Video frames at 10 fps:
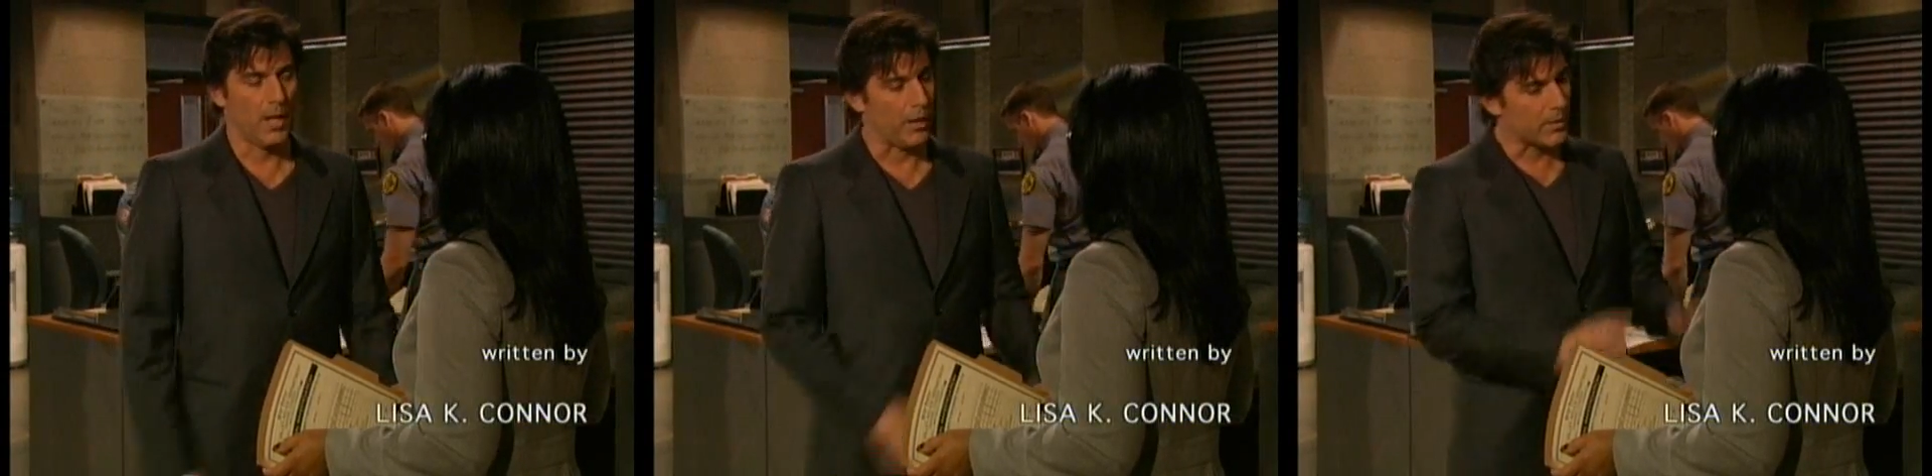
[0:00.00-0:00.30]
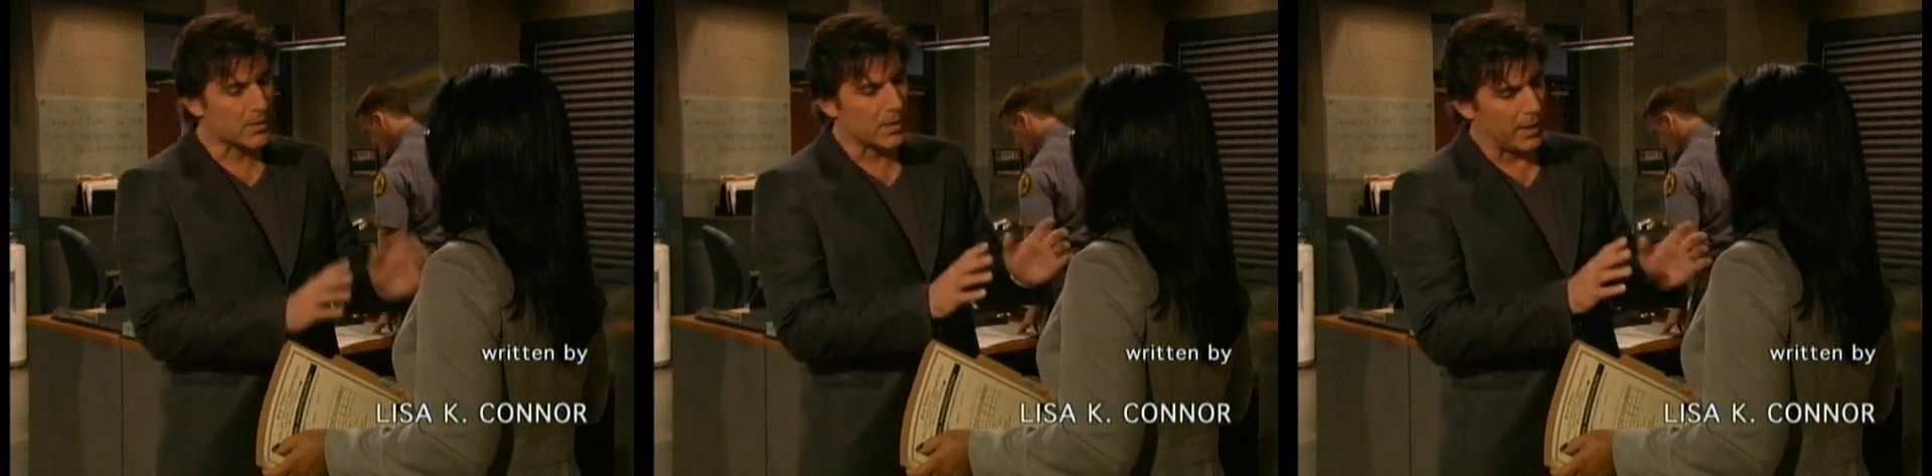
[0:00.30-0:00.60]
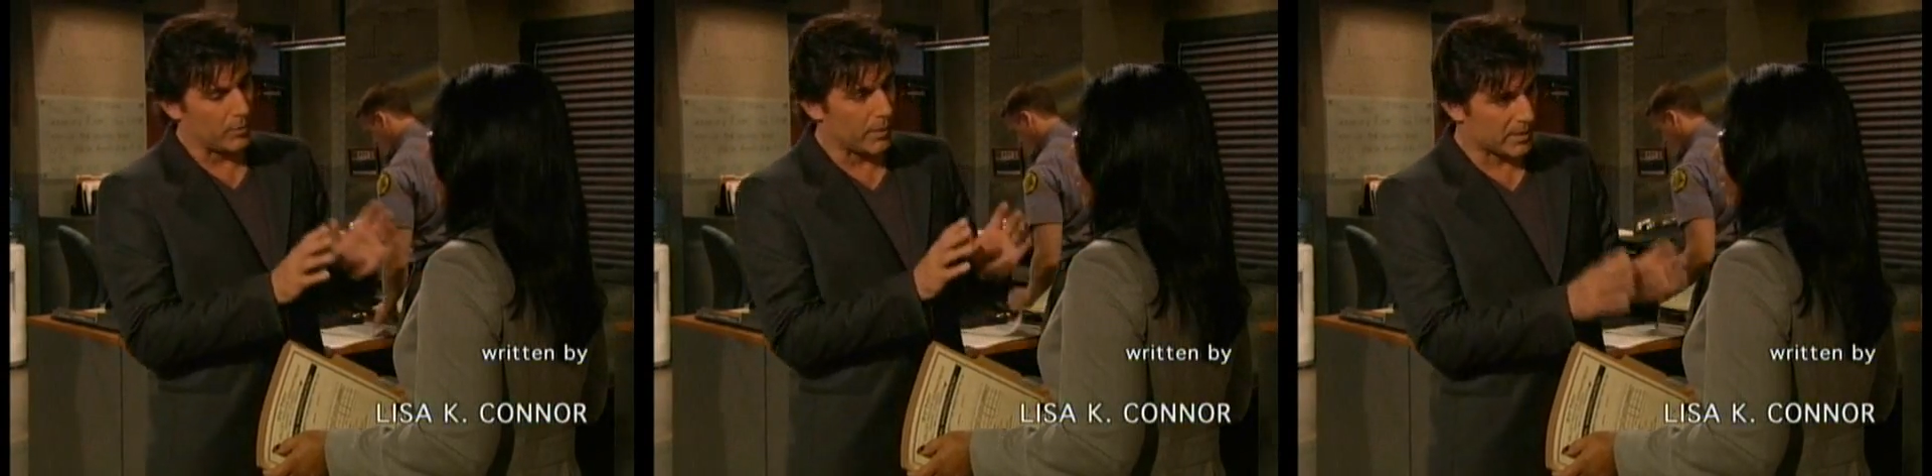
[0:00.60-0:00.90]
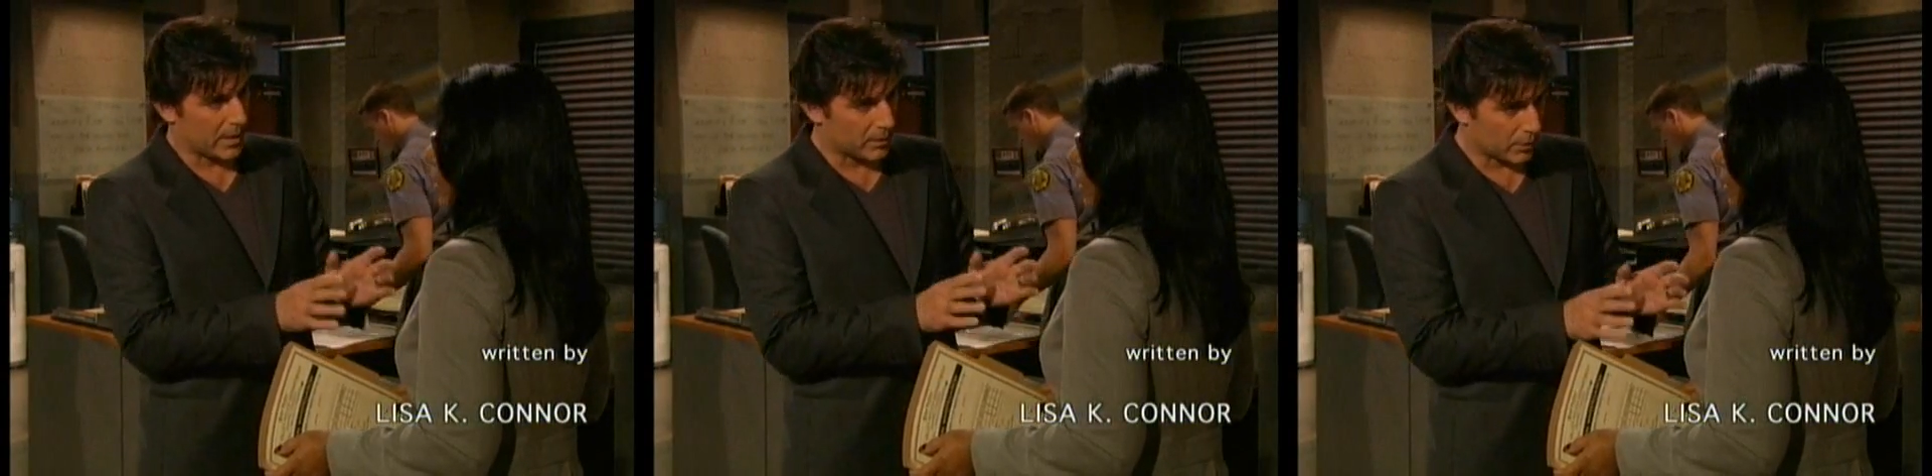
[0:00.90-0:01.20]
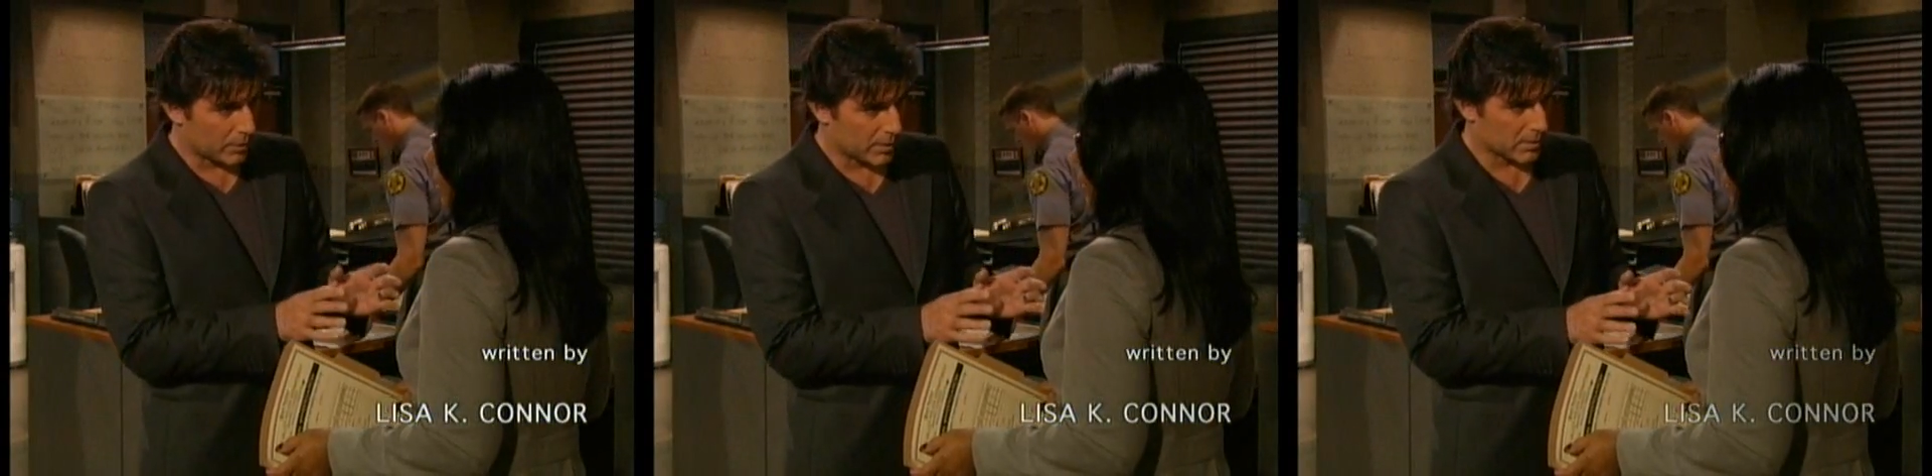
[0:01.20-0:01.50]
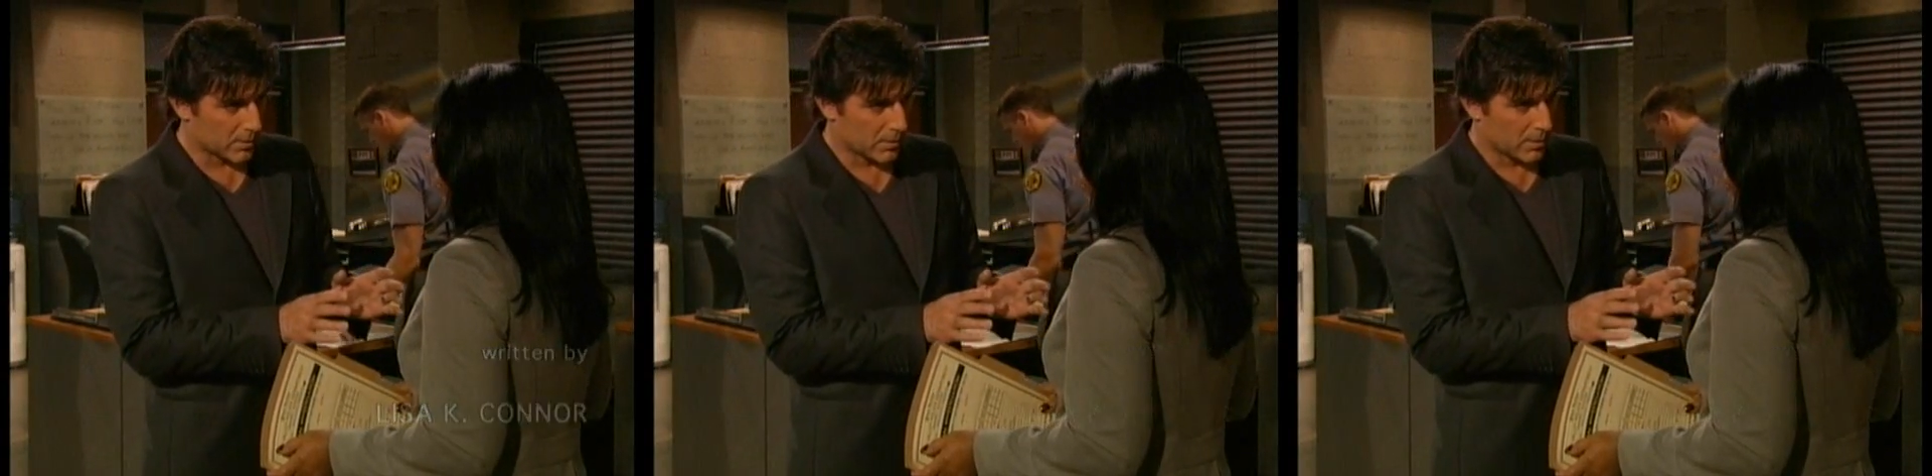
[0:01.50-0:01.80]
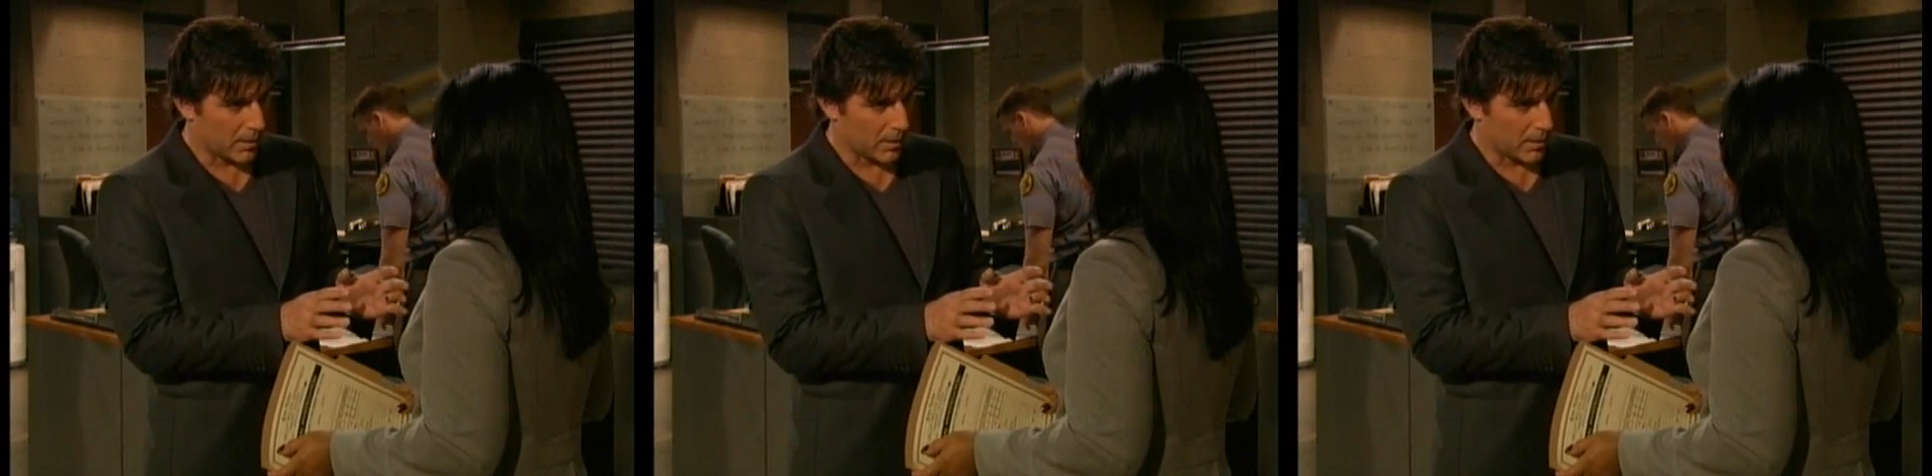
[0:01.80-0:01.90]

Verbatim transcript: Iris, I don't mind telling you this.